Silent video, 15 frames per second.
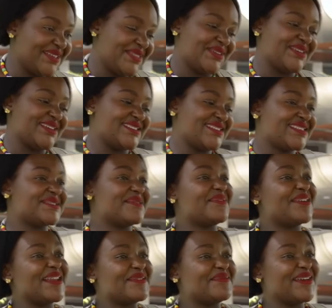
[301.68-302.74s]
Arthouros. That's a
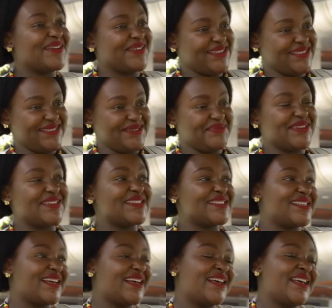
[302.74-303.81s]
really big, a big question one.
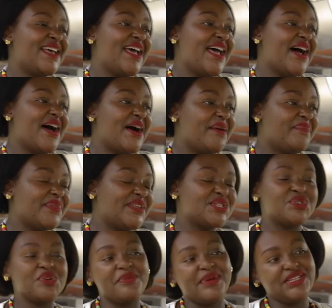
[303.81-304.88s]
because yes. uh, um,
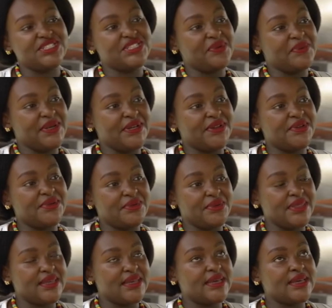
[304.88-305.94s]
there's so much that we can do.
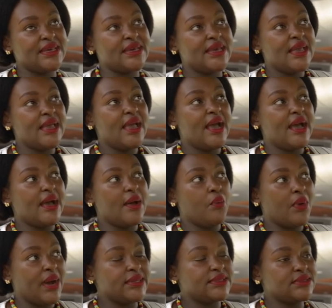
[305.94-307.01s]
I think
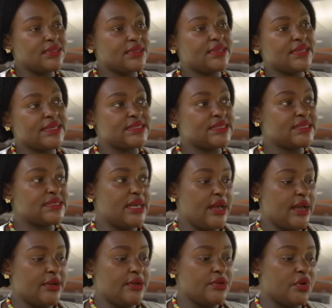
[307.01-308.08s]
one, there's
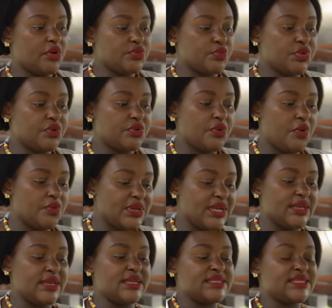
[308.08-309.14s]
not we don't
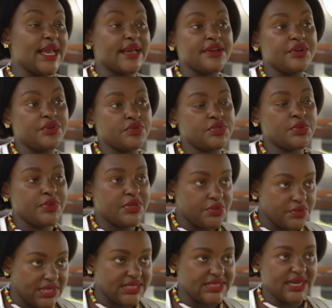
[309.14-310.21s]
only need technical, so we
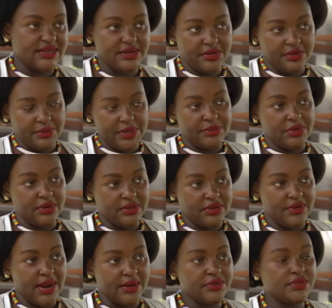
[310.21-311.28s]
do need technical people on the
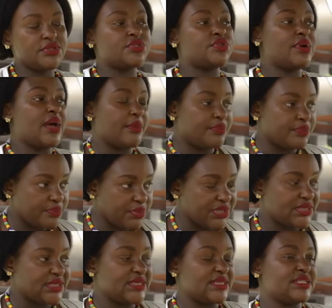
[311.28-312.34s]
ground to help put
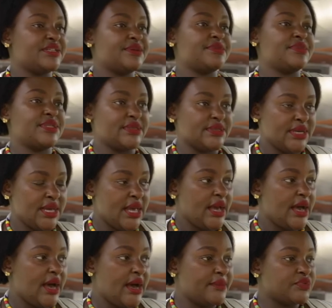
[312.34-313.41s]
in the systems and
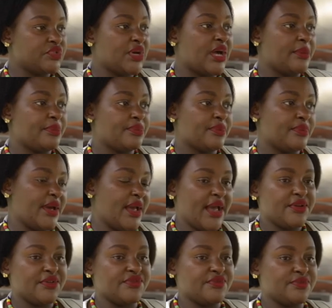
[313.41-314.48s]
um, to help
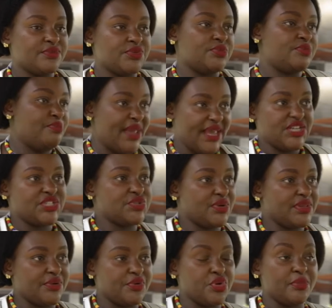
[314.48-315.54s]
kind of make
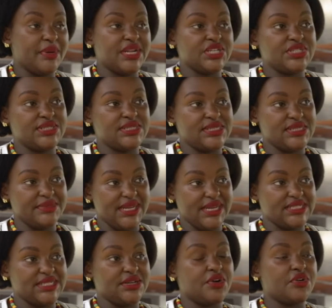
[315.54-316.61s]
sure that renewable energy is
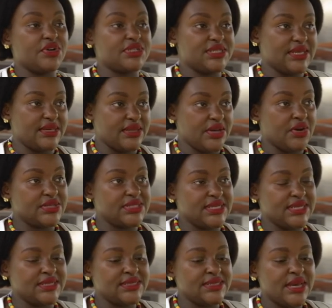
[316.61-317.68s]
disseminated across the, the,
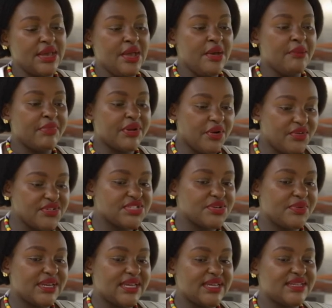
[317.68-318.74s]
continent. But
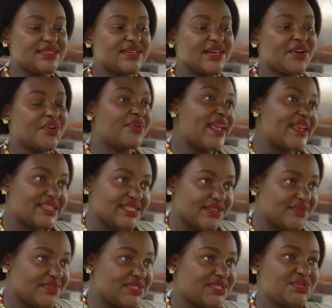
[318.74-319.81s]
also, we need
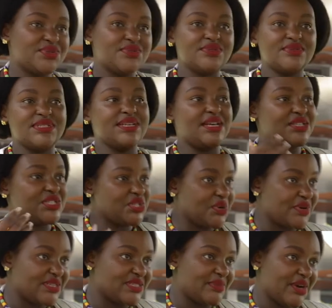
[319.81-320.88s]
creatives to tell
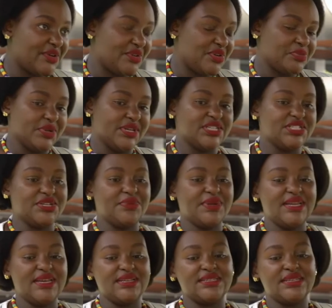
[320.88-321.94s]
stories about renewable energy. We
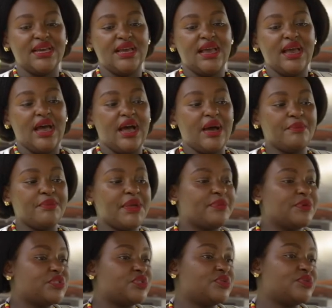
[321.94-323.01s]
need um,
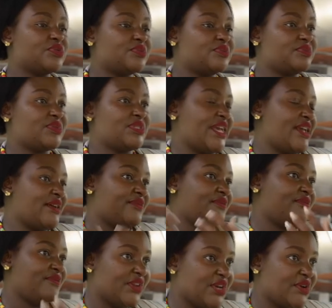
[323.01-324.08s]
people to take
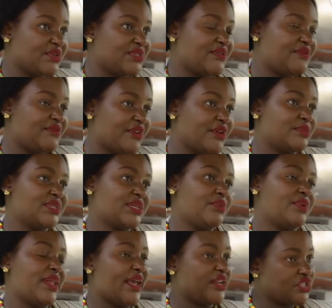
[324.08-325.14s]
videos and films that
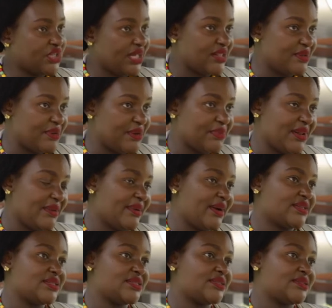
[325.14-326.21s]
will educate the people
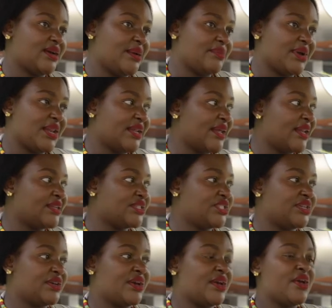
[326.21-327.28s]
about um, clean
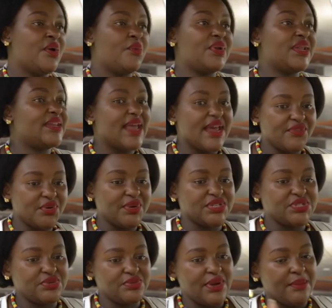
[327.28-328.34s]
energy. We need
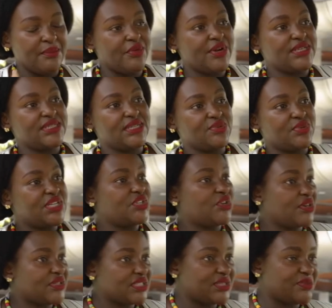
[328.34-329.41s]
everyone to embrace it. We need
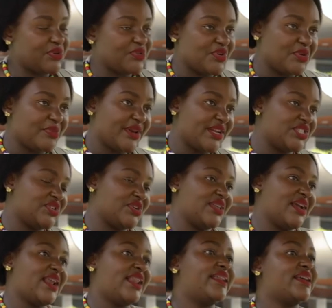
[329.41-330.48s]
doctors to put renewable energy on
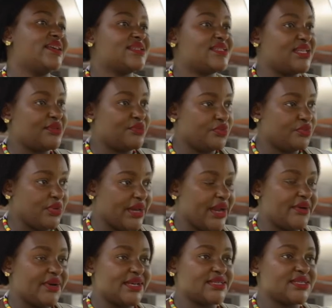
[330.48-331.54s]
their clinics in rural
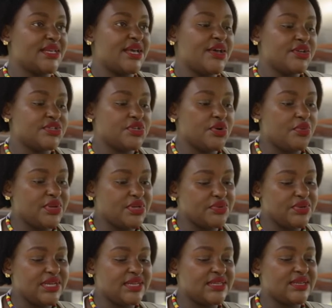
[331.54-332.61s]
areas. So, we
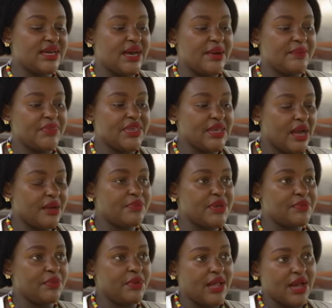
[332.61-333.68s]
do need um, young
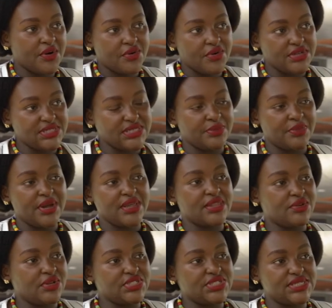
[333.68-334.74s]
people across the
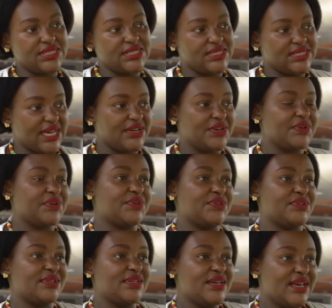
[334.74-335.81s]
breadth, not just in
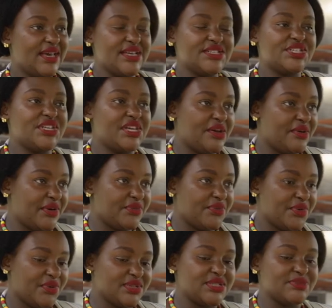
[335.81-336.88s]
technical engineering
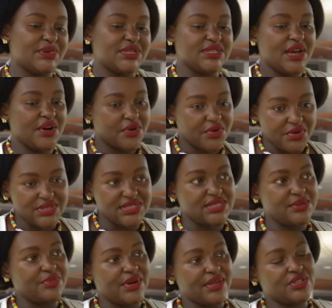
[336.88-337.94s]
roles, but across
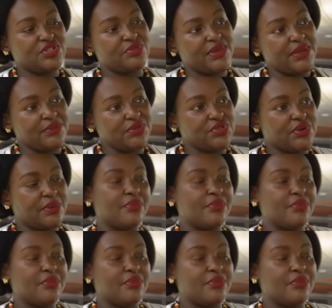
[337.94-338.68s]
the breadth to be able to